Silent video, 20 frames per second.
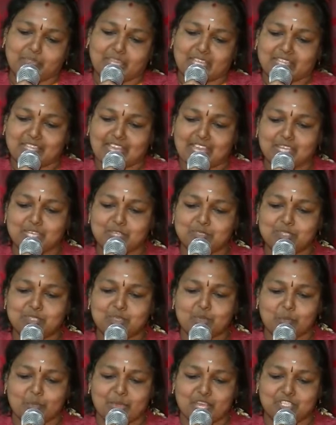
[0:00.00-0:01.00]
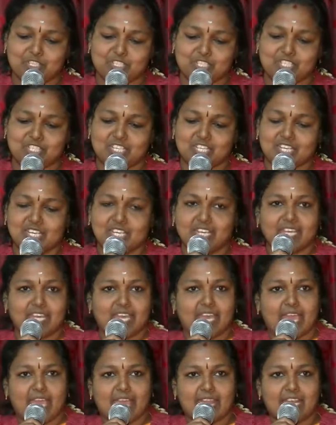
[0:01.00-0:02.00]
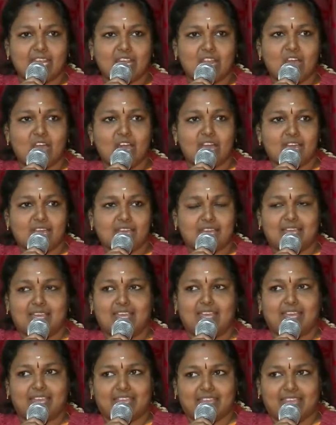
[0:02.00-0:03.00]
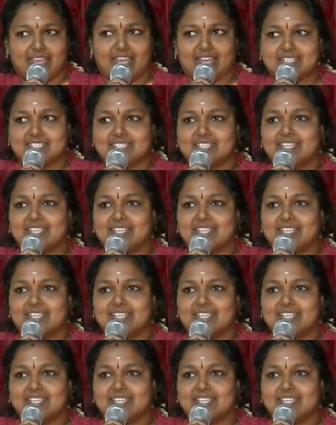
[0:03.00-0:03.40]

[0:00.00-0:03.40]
Thank you so much. And now, yes.